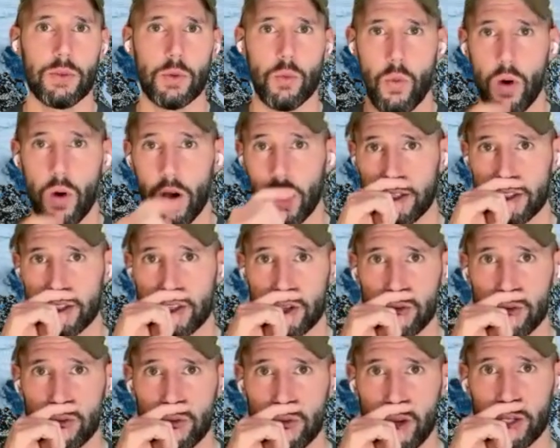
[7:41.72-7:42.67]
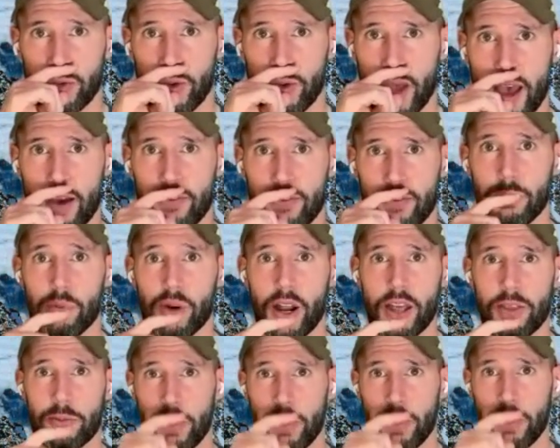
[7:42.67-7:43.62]
If you want to and you have the
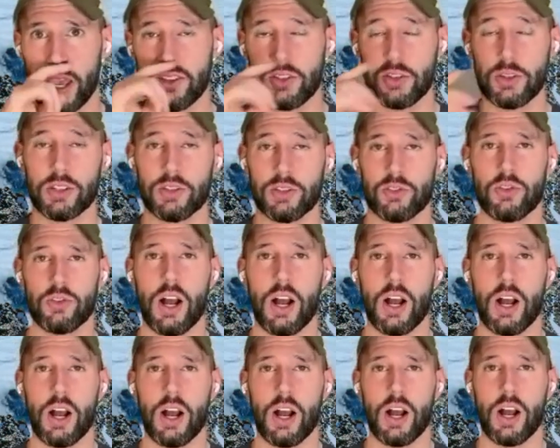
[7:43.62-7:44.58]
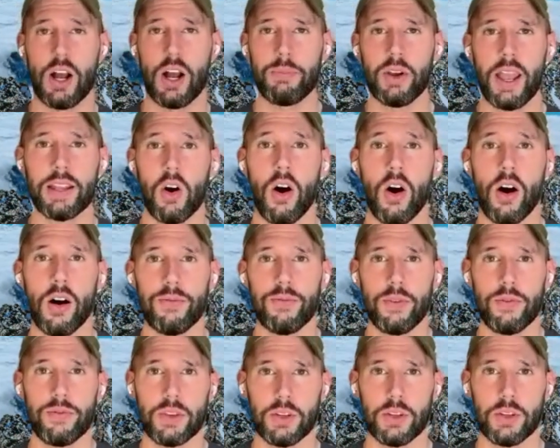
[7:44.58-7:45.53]
breath pace, you can drop your hand
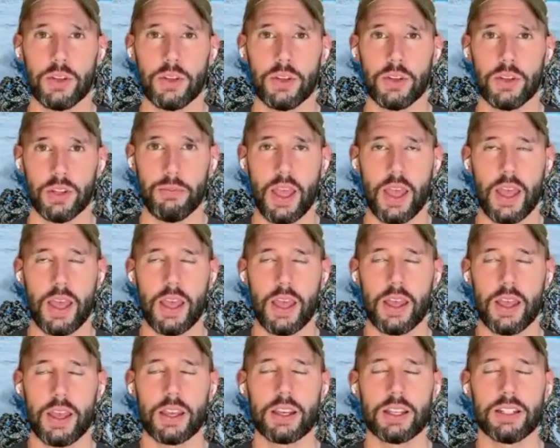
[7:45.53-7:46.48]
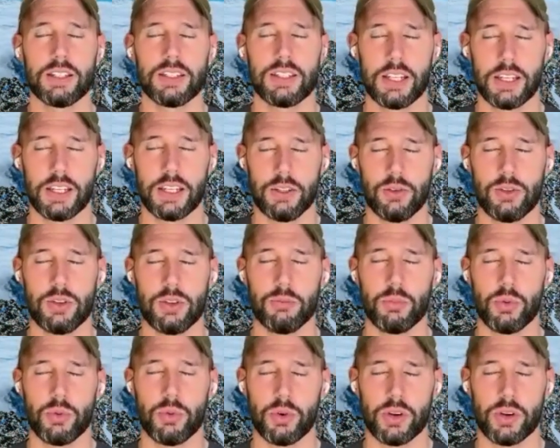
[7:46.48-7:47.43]
off of your lip.
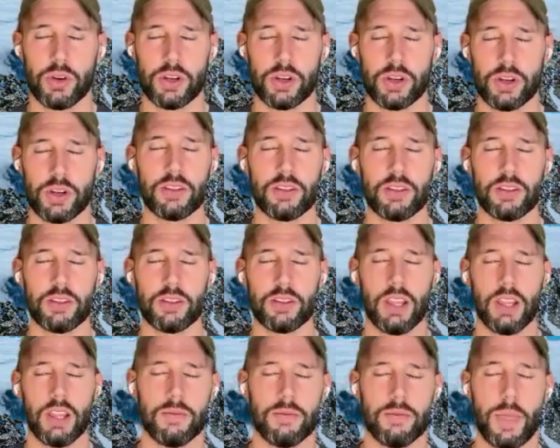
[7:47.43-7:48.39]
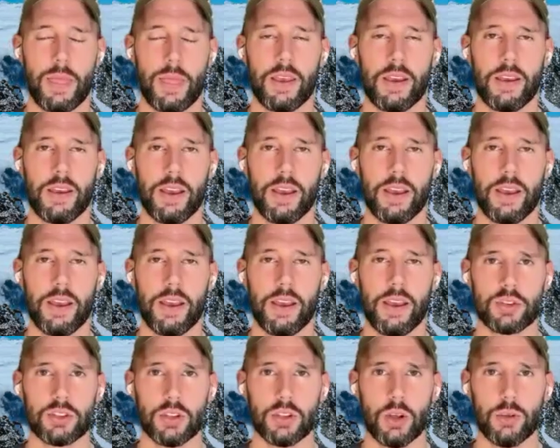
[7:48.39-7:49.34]
Continue to breathe lighter
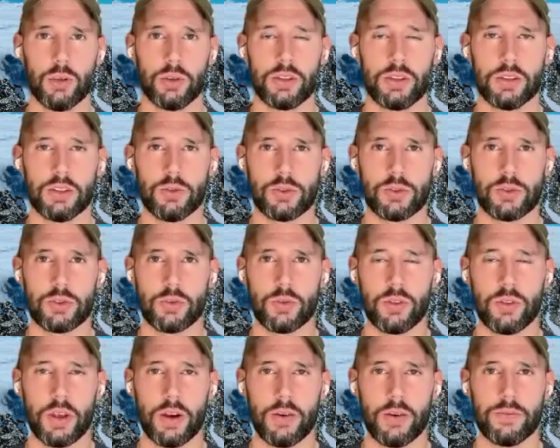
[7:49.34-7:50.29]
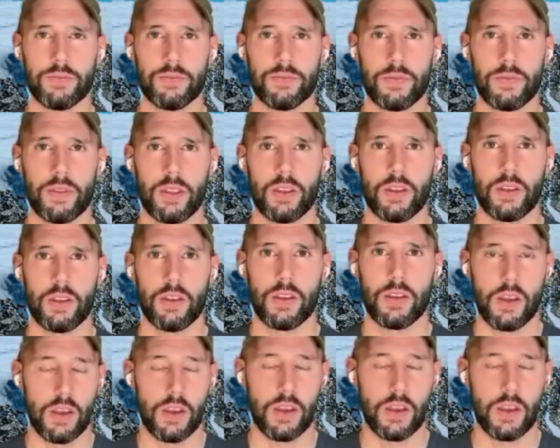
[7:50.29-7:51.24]
and more slowly than usual, though.
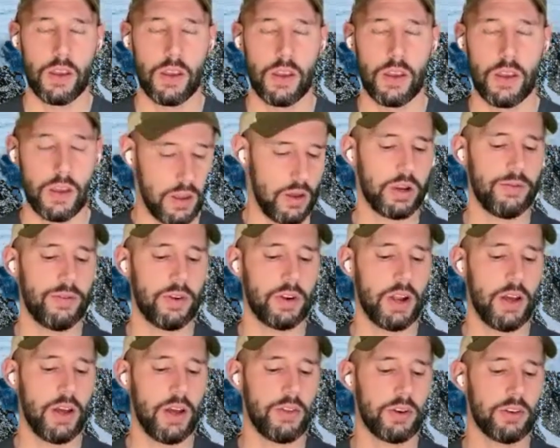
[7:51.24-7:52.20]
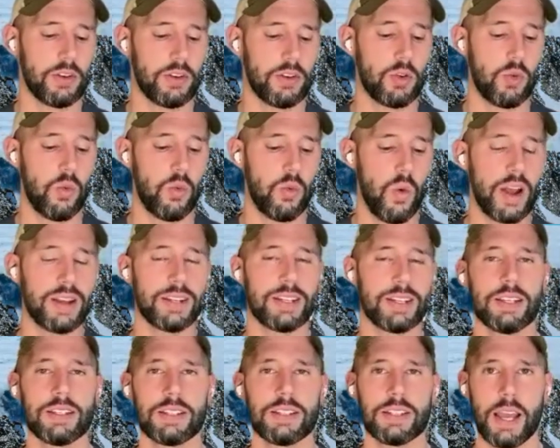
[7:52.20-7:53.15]
We're here for another
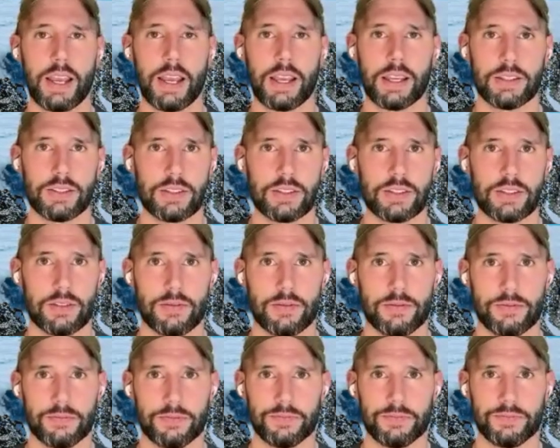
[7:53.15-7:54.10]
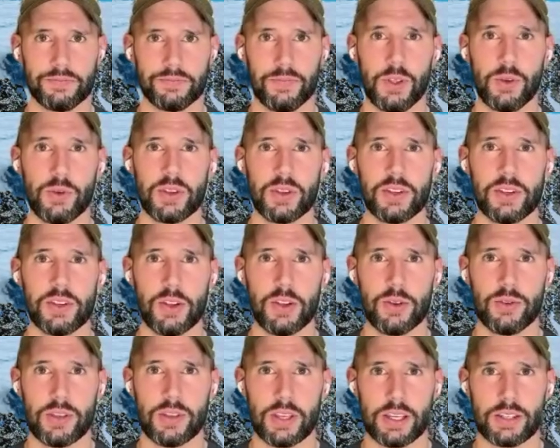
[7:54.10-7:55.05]
20 seconds. You
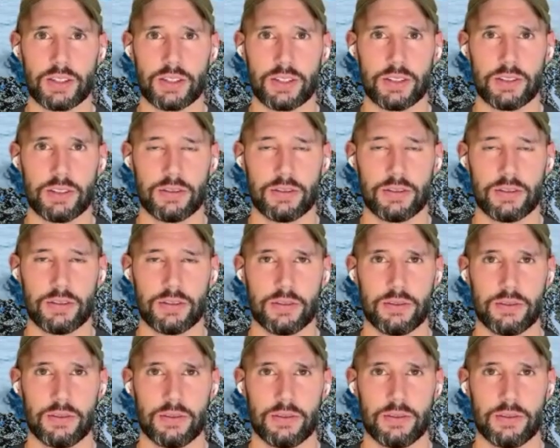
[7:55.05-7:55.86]
can do this.